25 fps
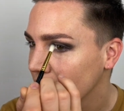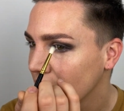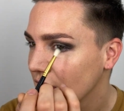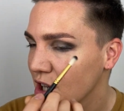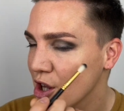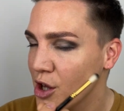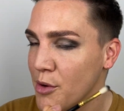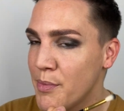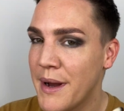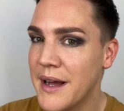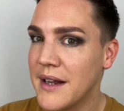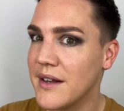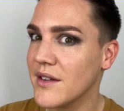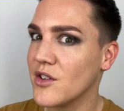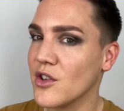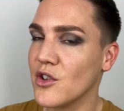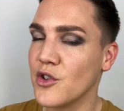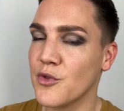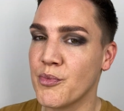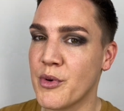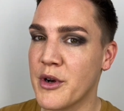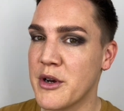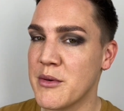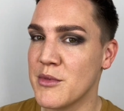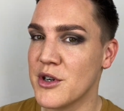The pencil's
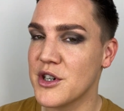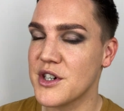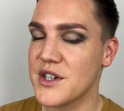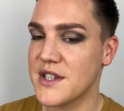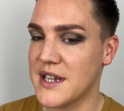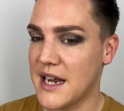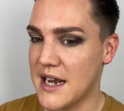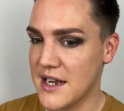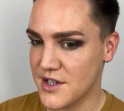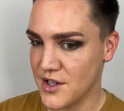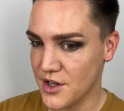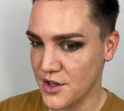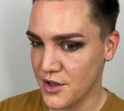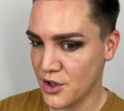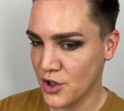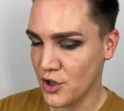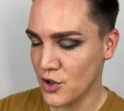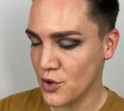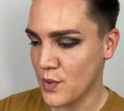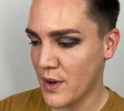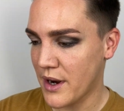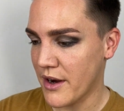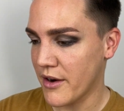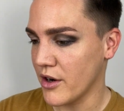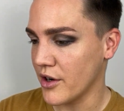pretty much set, so you could wear